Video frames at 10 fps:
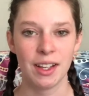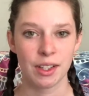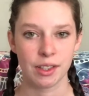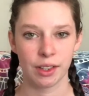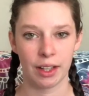
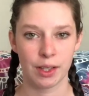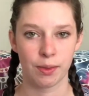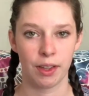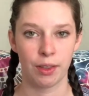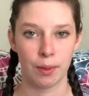So let's
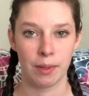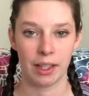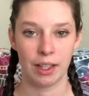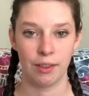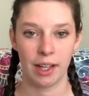run through them
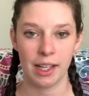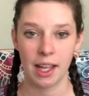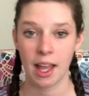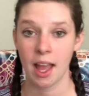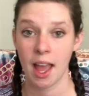again. You ready?
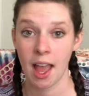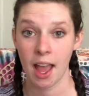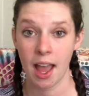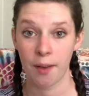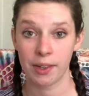
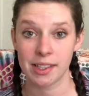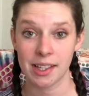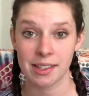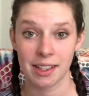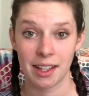What is
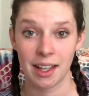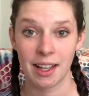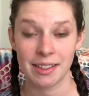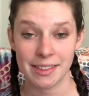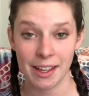this?
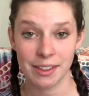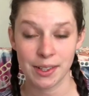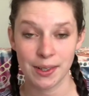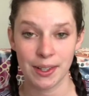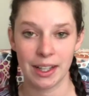
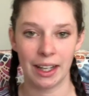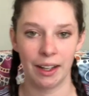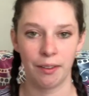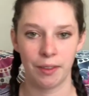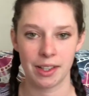Deltoid.
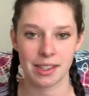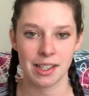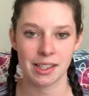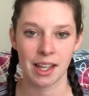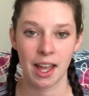What is
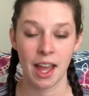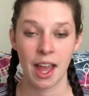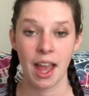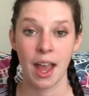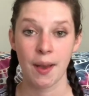this?
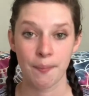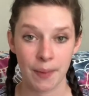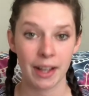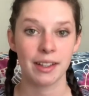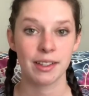
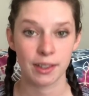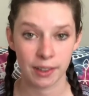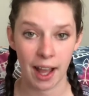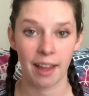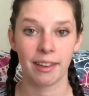
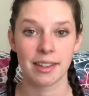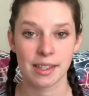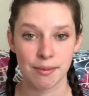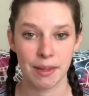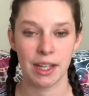Pectoralis
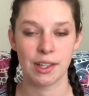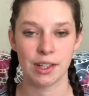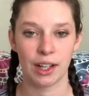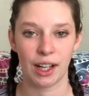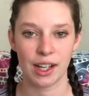major.
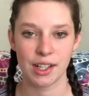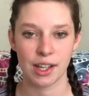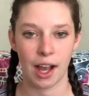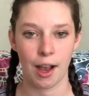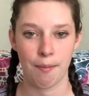Good
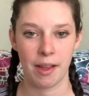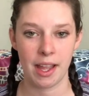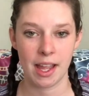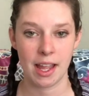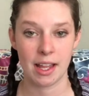job.
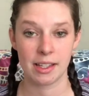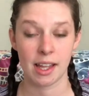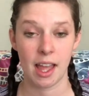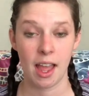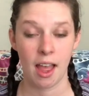And
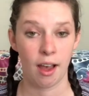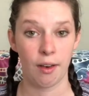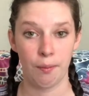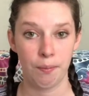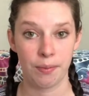
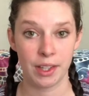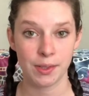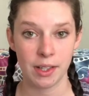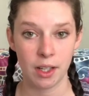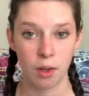this one?